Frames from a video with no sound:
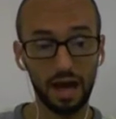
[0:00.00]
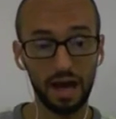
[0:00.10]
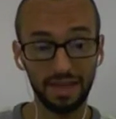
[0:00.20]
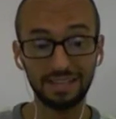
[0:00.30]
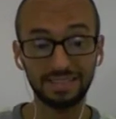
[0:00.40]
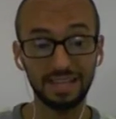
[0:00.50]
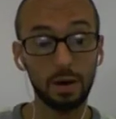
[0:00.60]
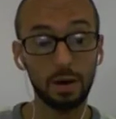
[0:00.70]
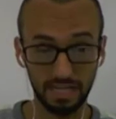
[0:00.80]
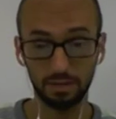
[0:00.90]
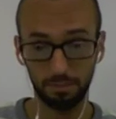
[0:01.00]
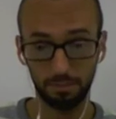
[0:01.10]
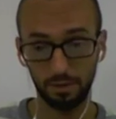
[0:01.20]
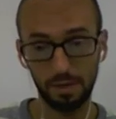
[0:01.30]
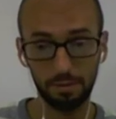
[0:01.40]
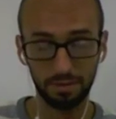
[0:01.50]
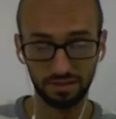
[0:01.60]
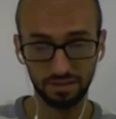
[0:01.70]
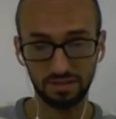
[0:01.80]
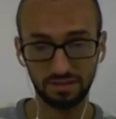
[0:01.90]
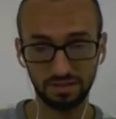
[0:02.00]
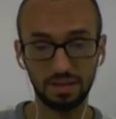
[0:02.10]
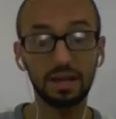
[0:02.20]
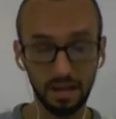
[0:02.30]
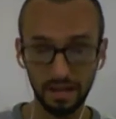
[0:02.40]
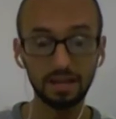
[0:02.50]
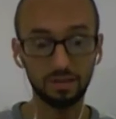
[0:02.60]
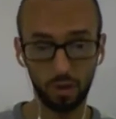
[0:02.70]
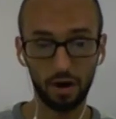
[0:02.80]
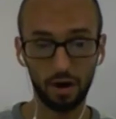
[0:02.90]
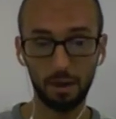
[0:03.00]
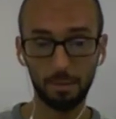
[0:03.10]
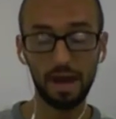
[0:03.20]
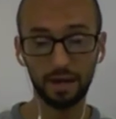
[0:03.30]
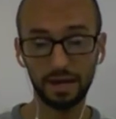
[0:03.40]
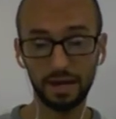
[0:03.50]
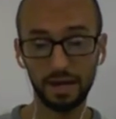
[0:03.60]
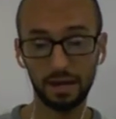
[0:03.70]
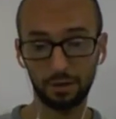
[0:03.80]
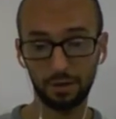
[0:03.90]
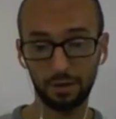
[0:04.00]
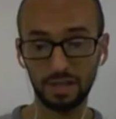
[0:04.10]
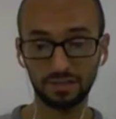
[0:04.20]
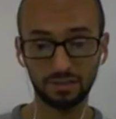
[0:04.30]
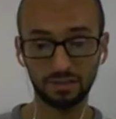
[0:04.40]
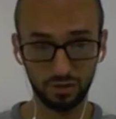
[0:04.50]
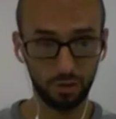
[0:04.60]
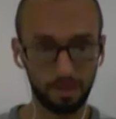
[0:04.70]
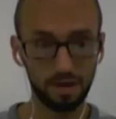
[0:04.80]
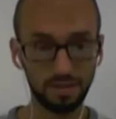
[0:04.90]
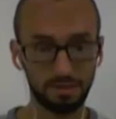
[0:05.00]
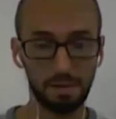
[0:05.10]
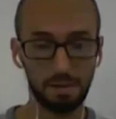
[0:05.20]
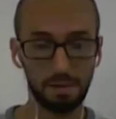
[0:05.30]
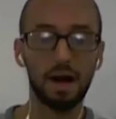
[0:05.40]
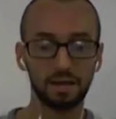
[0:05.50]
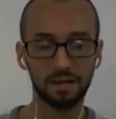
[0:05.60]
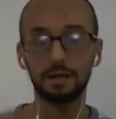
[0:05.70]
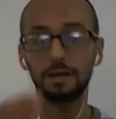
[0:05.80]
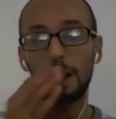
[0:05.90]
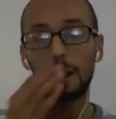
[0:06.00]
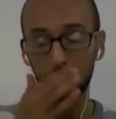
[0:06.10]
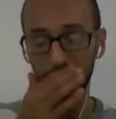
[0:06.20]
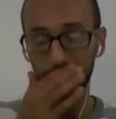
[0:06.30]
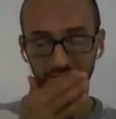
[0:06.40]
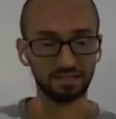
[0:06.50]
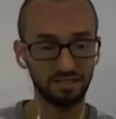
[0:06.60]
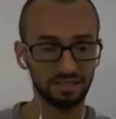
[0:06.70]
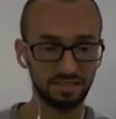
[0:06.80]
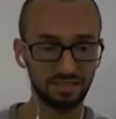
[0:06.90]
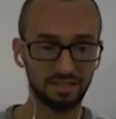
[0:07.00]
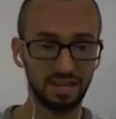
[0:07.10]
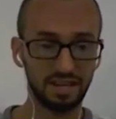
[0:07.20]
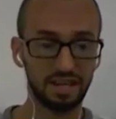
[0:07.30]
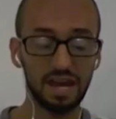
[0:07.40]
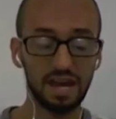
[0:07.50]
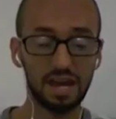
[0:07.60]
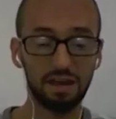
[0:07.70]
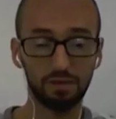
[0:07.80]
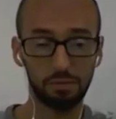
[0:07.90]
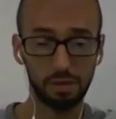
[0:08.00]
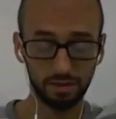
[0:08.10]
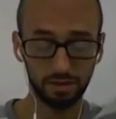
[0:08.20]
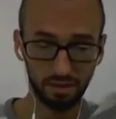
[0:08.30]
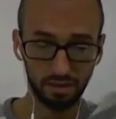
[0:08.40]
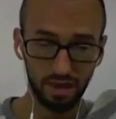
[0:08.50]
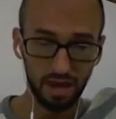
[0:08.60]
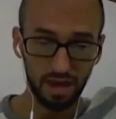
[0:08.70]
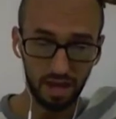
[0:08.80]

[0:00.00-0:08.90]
that's how I was able to build my business to where I'm at right now. I started with $200 in my pocket, and now I'm consistently selling $10K every month. And